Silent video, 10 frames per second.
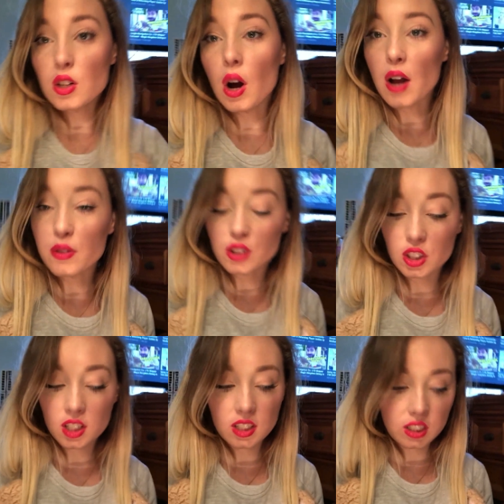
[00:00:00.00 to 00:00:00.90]
So I was
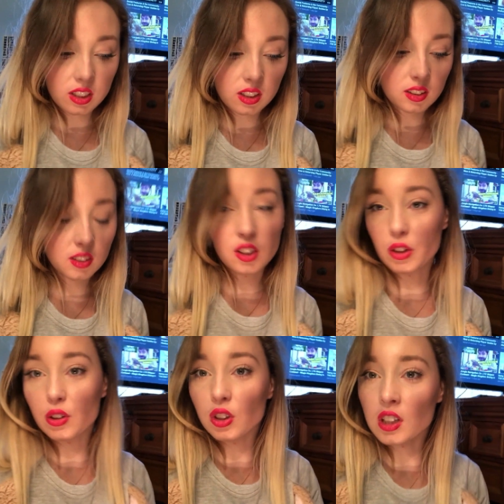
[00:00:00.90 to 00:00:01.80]
just, you
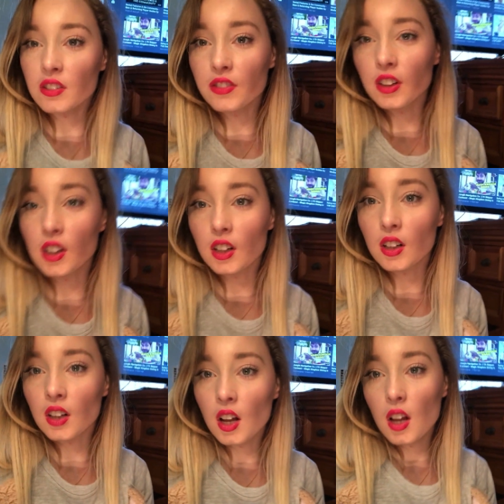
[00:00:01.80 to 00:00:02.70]
know, looking
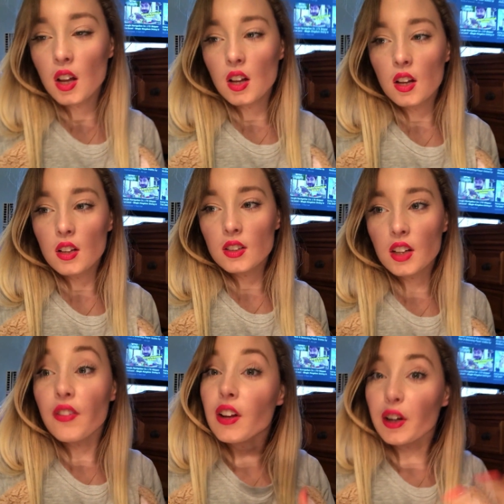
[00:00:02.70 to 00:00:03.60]
for
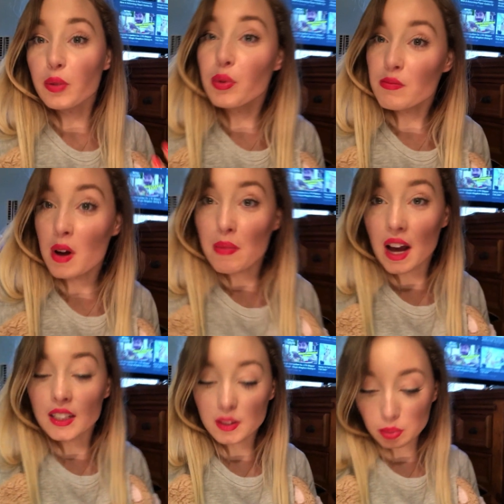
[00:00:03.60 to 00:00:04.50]
stuff that I could put in my
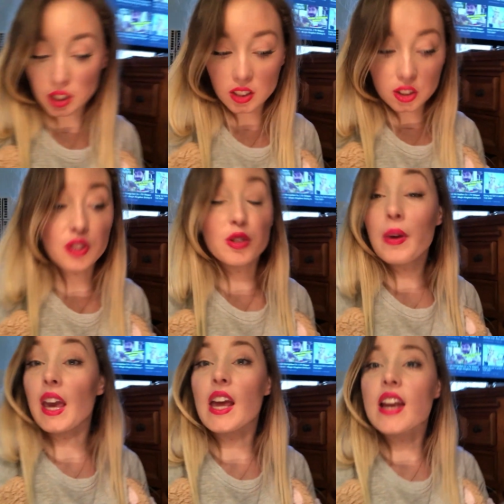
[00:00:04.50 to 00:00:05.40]
bag to bring to
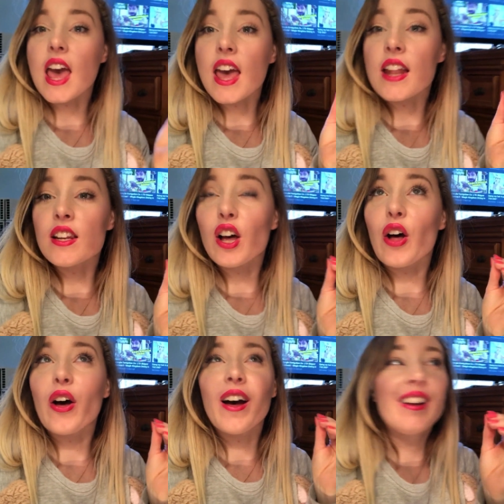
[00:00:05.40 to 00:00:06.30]
Japan, and
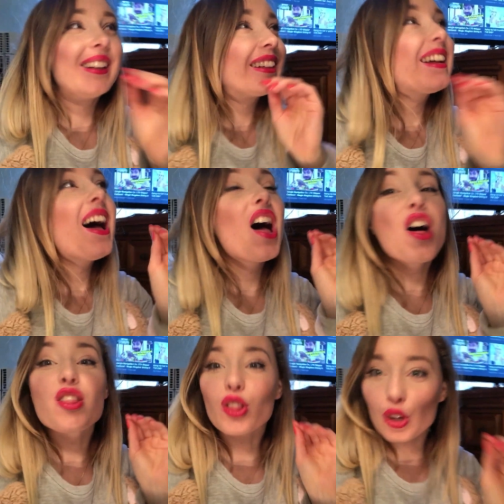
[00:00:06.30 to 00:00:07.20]

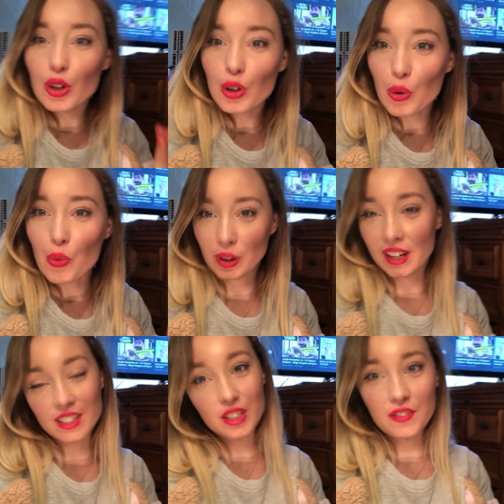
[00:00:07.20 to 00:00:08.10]
look what
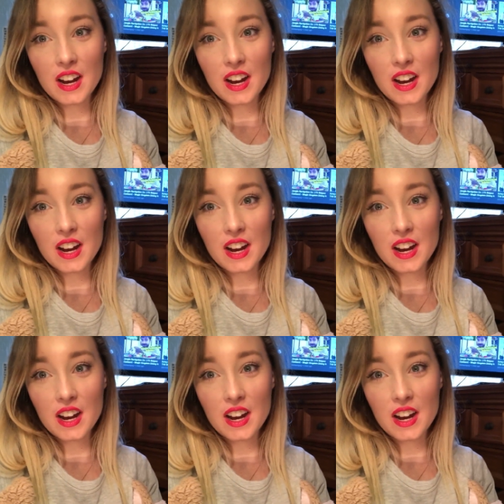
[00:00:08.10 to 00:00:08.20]
I just